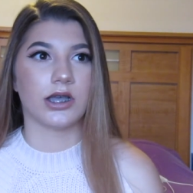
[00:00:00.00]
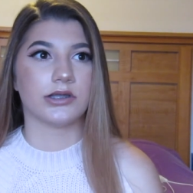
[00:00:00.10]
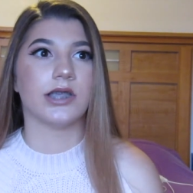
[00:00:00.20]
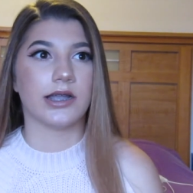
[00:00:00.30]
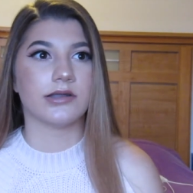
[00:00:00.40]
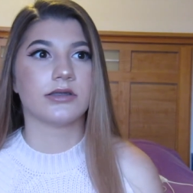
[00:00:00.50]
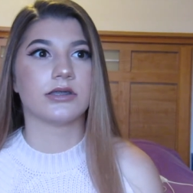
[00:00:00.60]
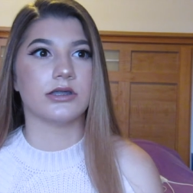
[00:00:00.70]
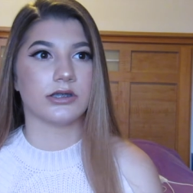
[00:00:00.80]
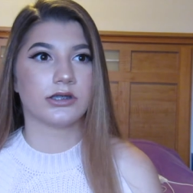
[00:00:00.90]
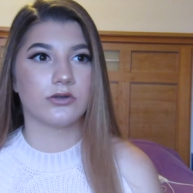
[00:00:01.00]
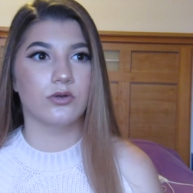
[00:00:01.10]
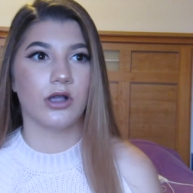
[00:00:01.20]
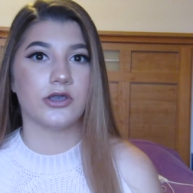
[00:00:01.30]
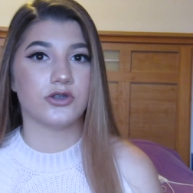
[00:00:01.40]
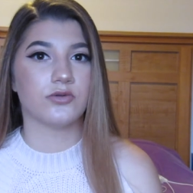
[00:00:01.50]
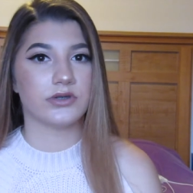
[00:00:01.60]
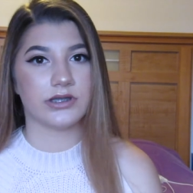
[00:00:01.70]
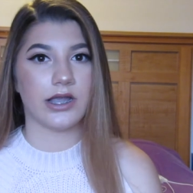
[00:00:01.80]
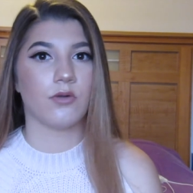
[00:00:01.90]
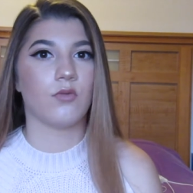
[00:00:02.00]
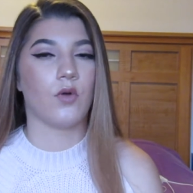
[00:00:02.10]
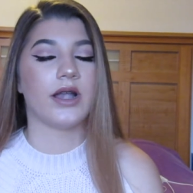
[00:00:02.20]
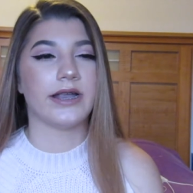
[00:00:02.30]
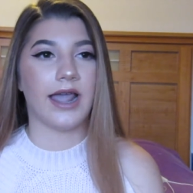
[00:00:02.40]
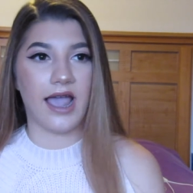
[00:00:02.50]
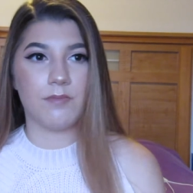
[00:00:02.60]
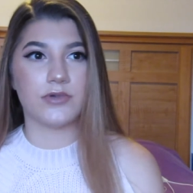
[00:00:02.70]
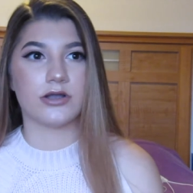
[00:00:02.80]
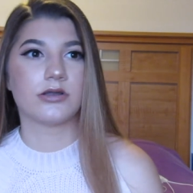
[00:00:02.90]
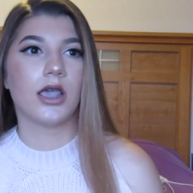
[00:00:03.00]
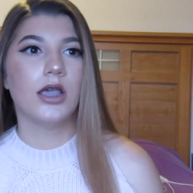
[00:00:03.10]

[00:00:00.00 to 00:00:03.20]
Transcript: attends this school and she was there when it happened.